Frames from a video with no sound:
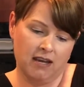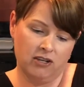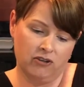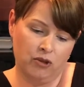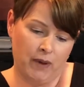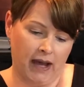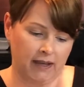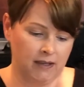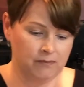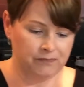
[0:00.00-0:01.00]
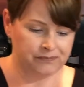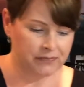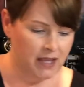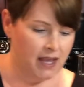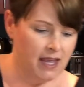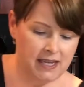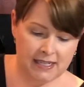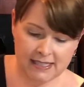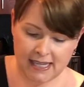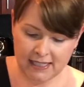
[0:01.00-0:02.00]
out of your little packet, and
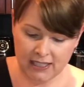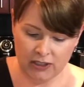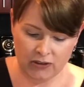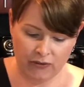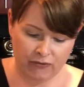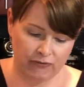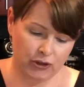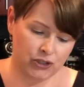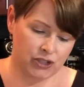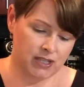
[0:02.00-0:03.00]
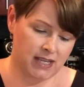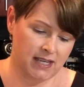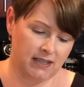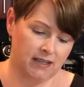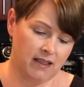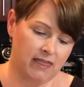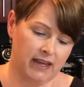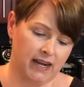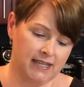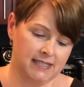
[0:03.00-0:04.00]
inside here the first thing
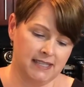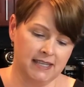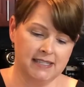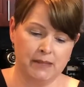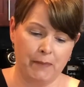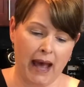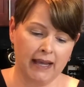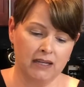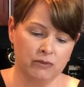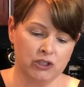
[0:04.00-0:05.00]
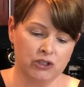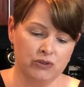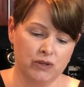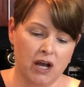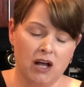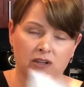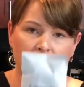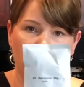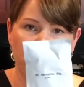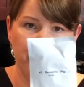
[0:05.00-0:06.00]
that I see is a packet number 2
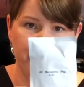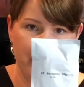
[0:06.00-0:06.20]
called